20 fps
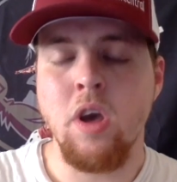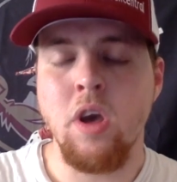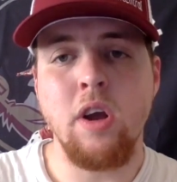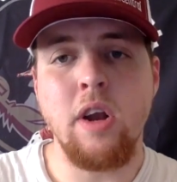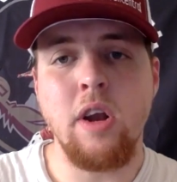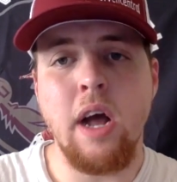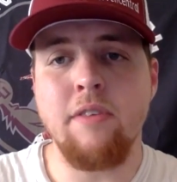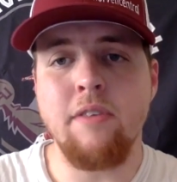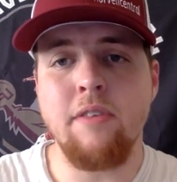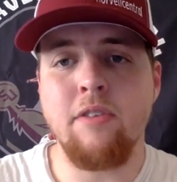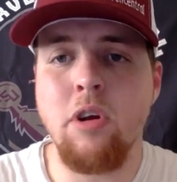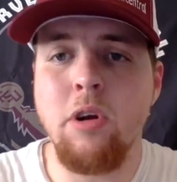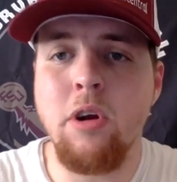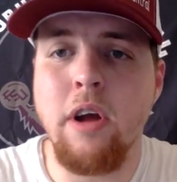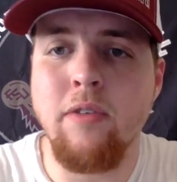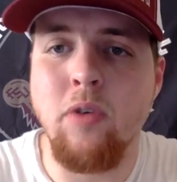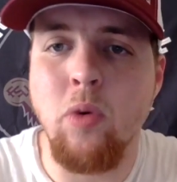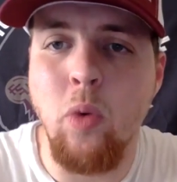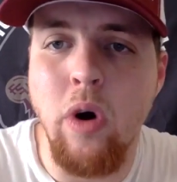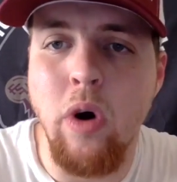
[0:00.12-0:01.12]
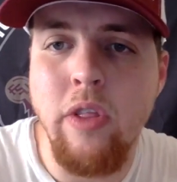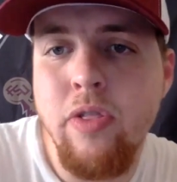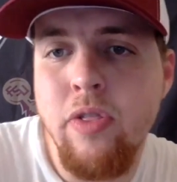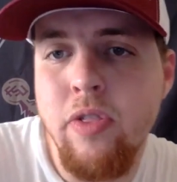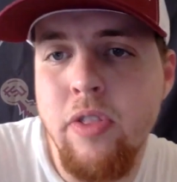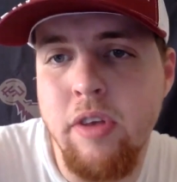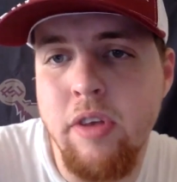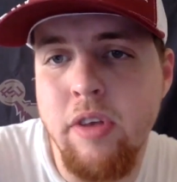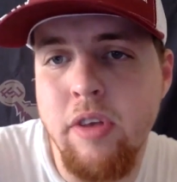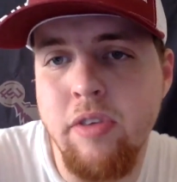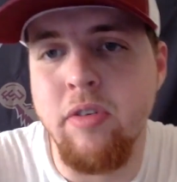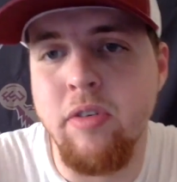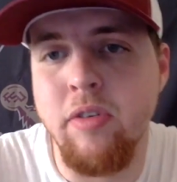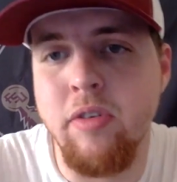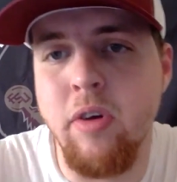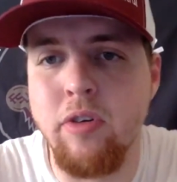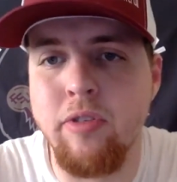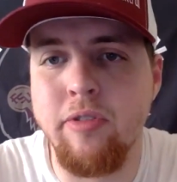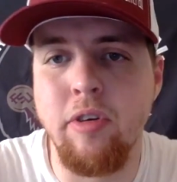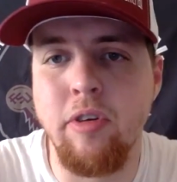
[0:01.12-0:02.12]
Good afternoon, everyone. This is
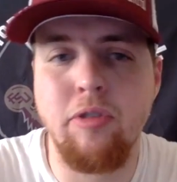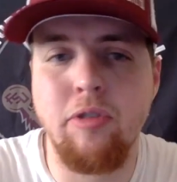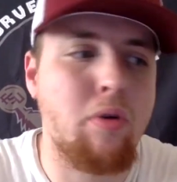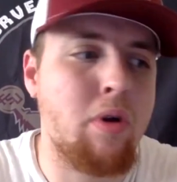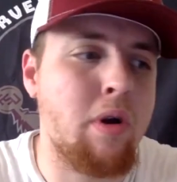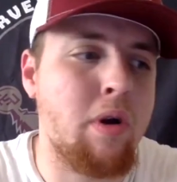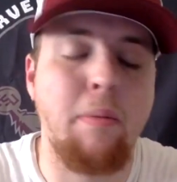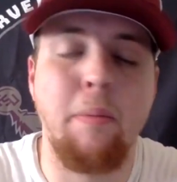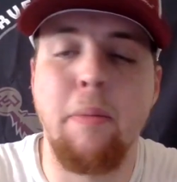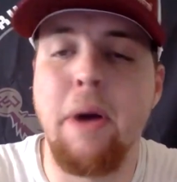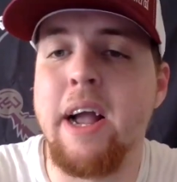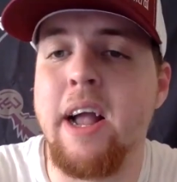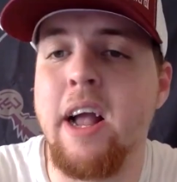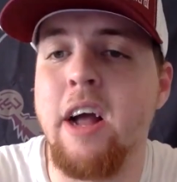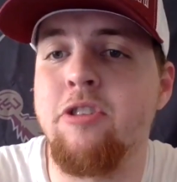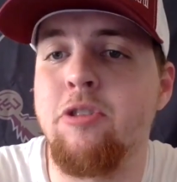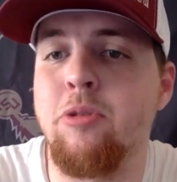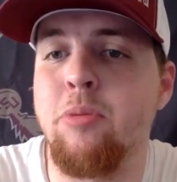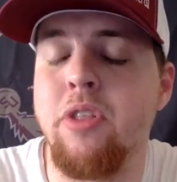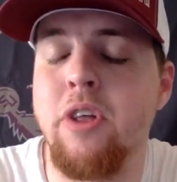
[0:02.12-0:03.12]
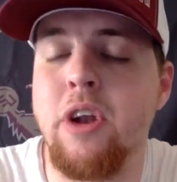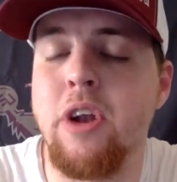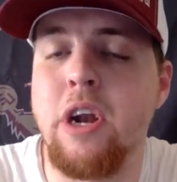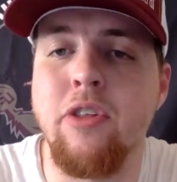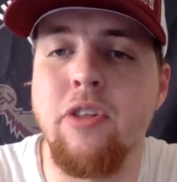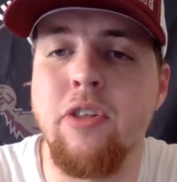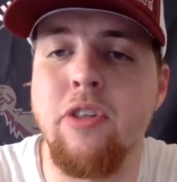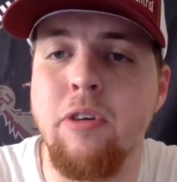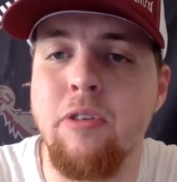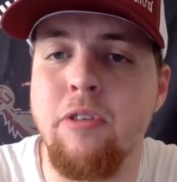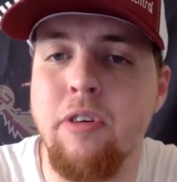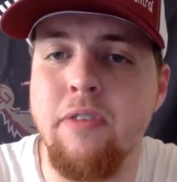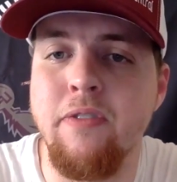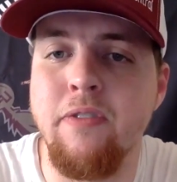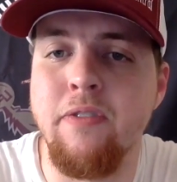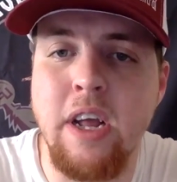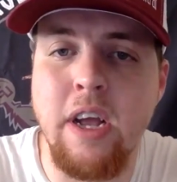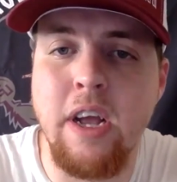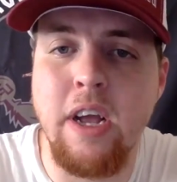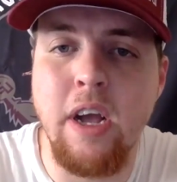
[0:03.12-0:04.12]
Norvell Central coming back at you with another
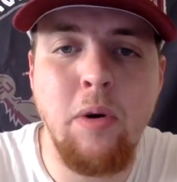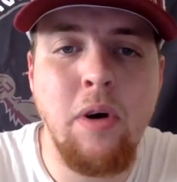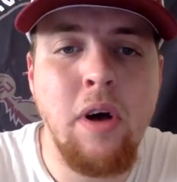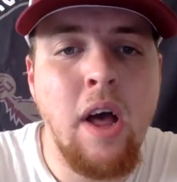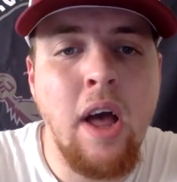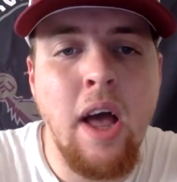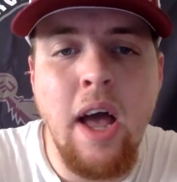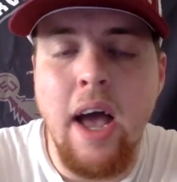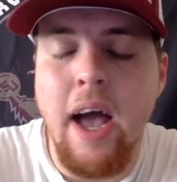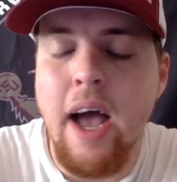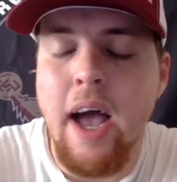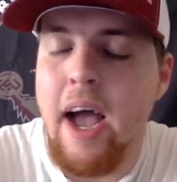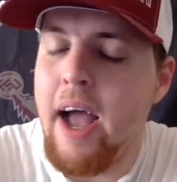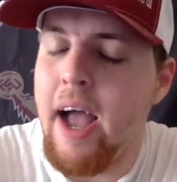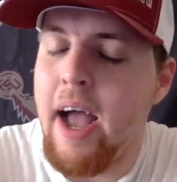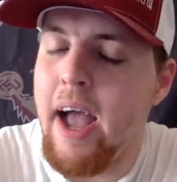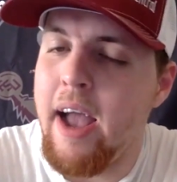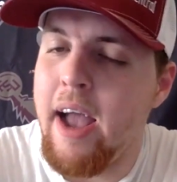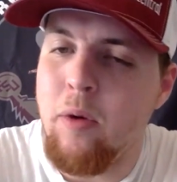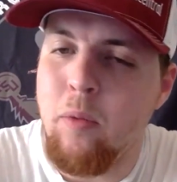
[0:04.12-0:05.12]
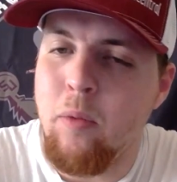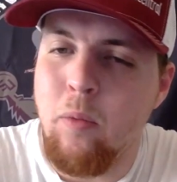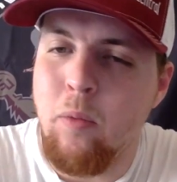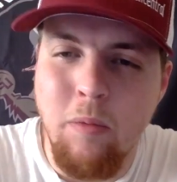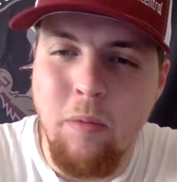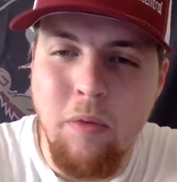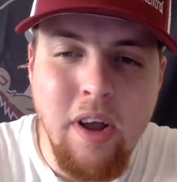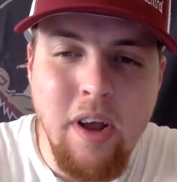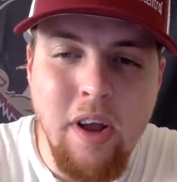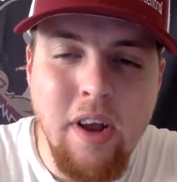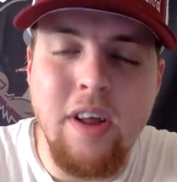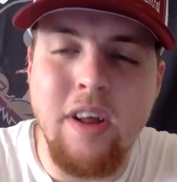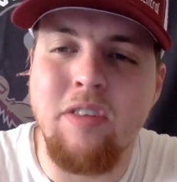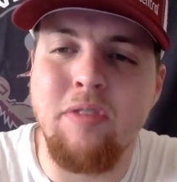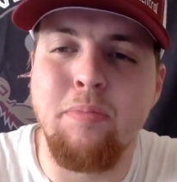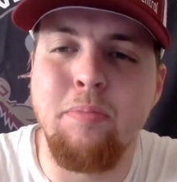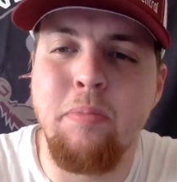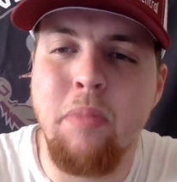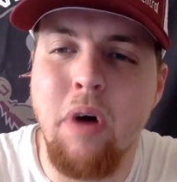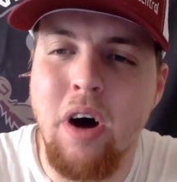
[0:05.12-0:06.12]
YouTube video. And it
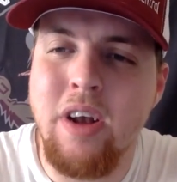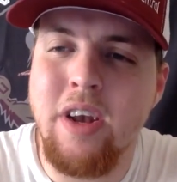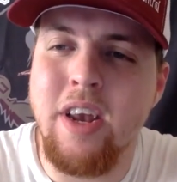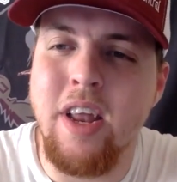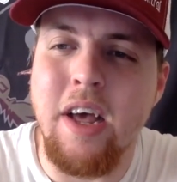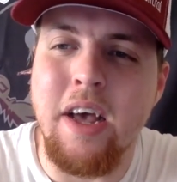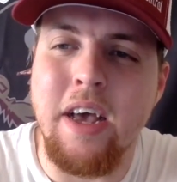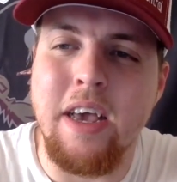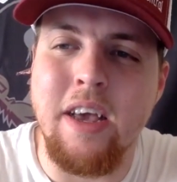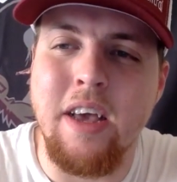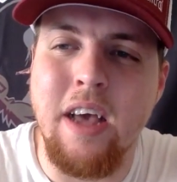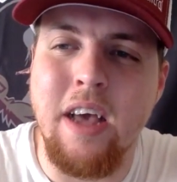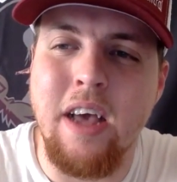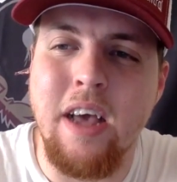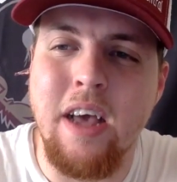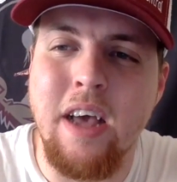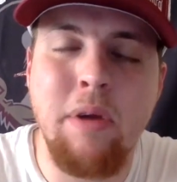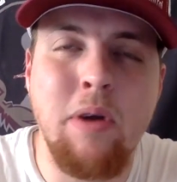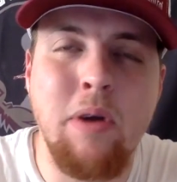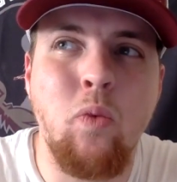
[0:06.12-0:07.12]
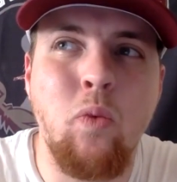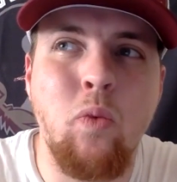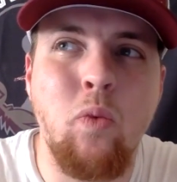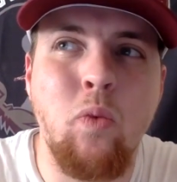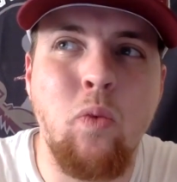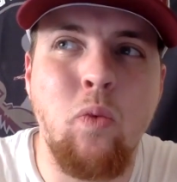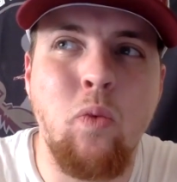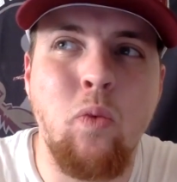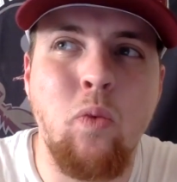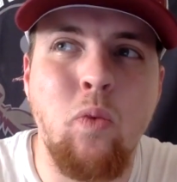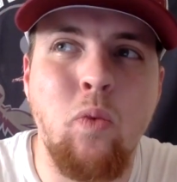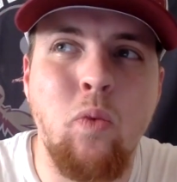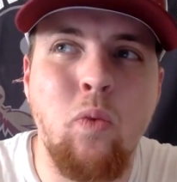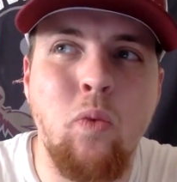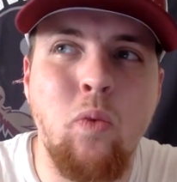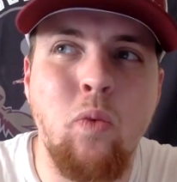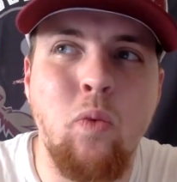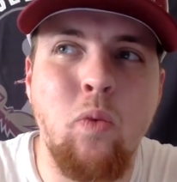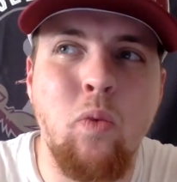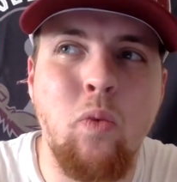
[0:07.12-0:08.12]
is Monday. I mean, we are
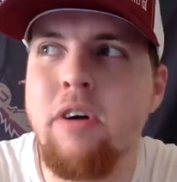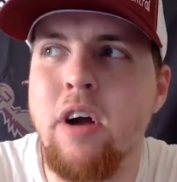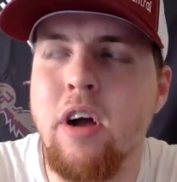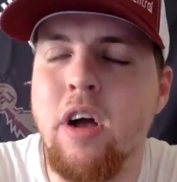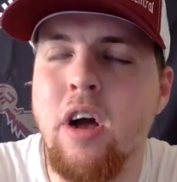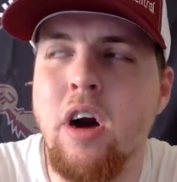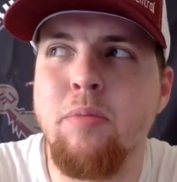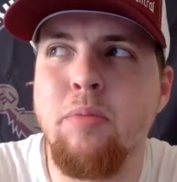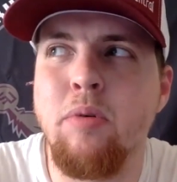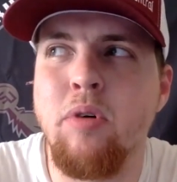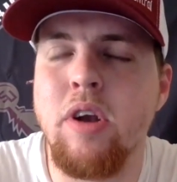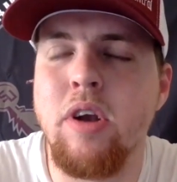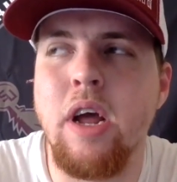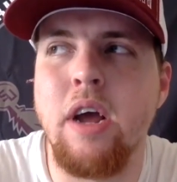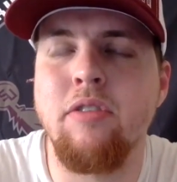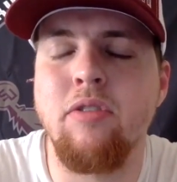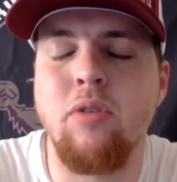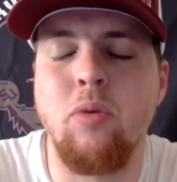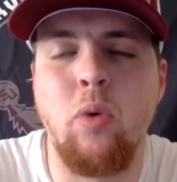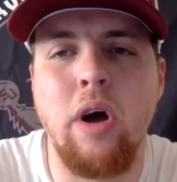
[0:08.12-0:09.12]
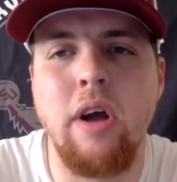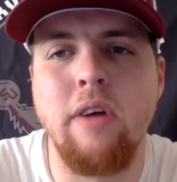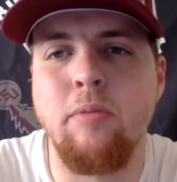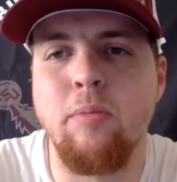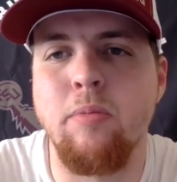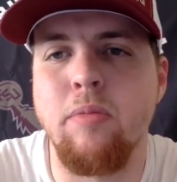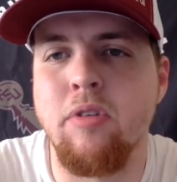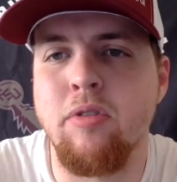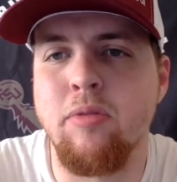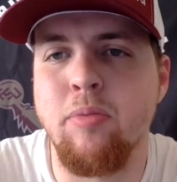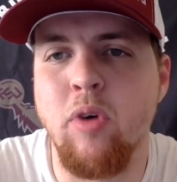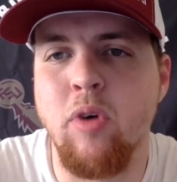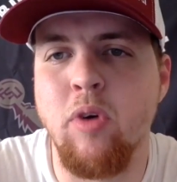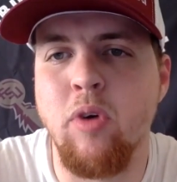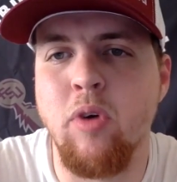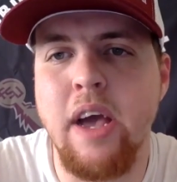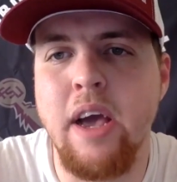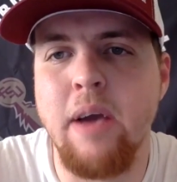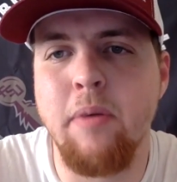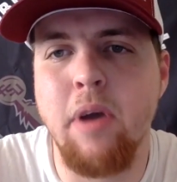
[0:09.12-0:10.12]
barely a couple of days away from the
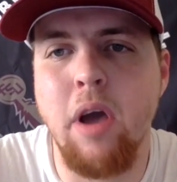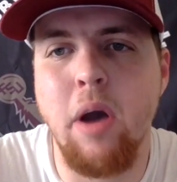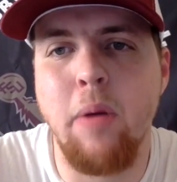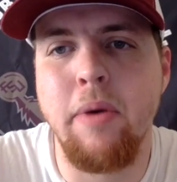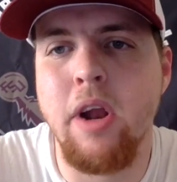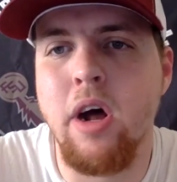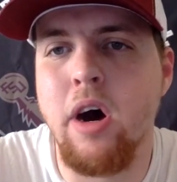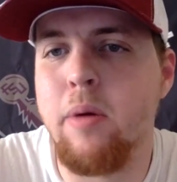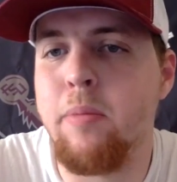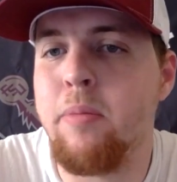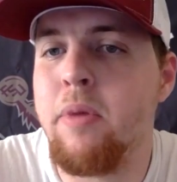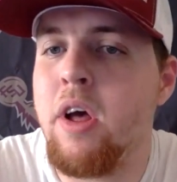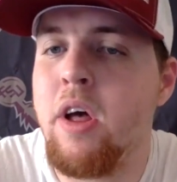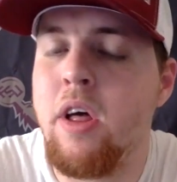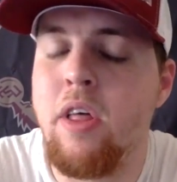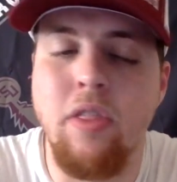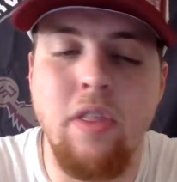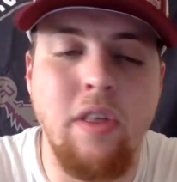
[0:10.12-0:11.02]
spring game coming up.